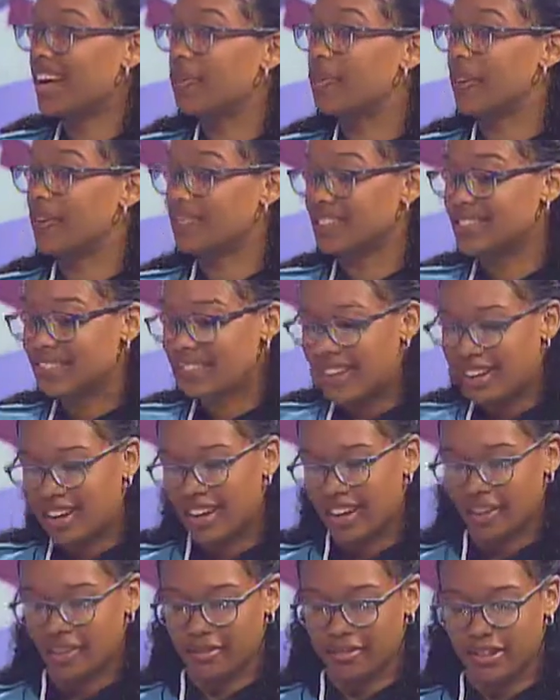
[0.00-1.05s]
We have to take
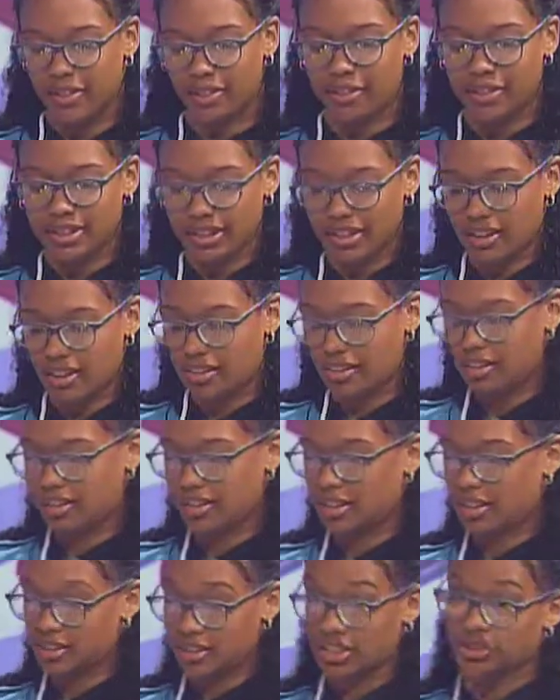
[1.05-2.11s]
care of all the other
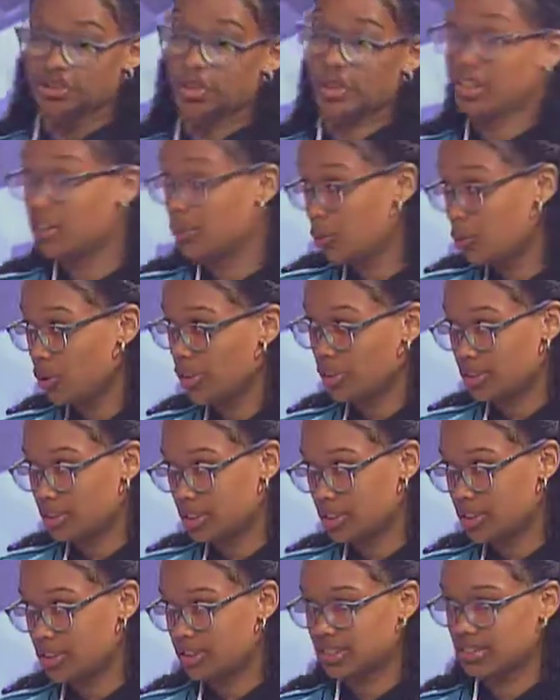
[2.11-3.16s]
young, because we're the older
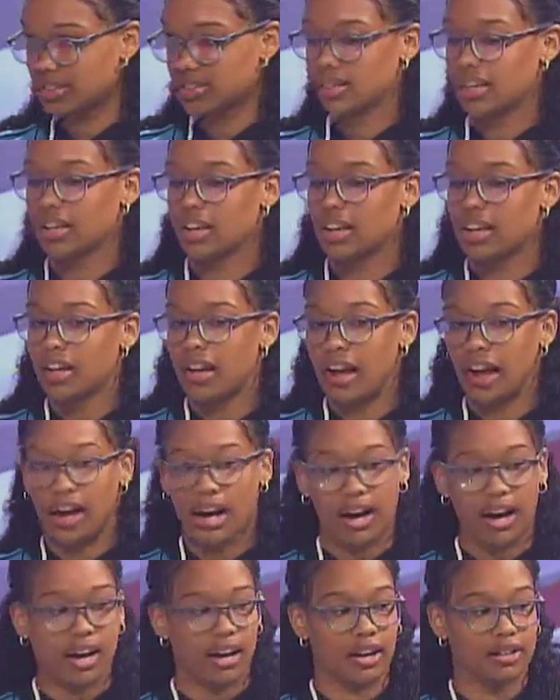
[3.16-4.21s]
ones.
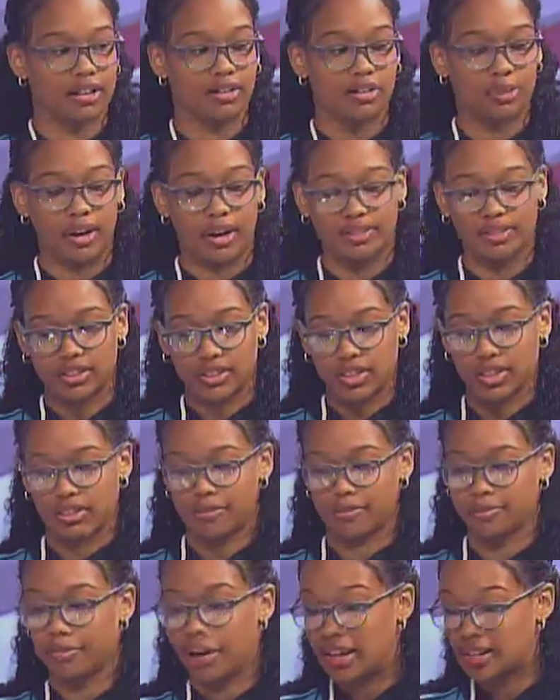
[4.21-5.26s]
And we have to
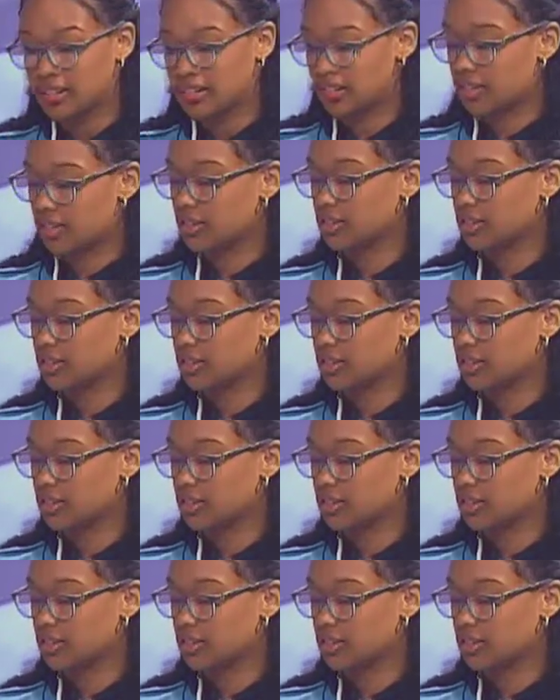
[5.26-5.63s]
give back to the